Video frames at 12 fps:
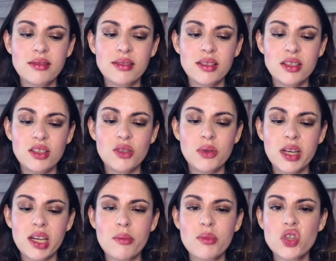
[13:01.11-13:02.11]
you can
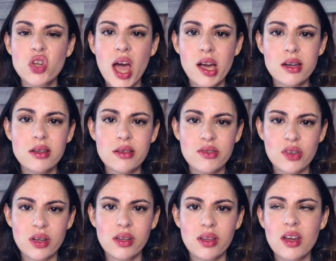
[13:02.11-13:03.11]
object to
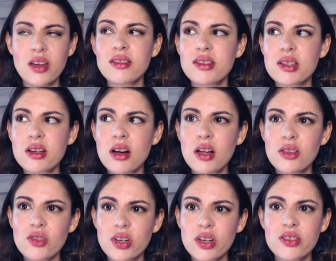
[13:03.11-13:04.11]
certain things in
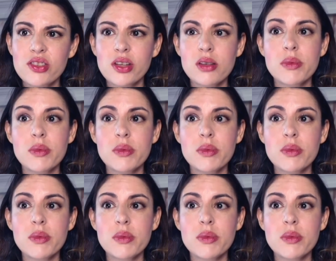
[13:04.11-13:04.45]
culture, so you can be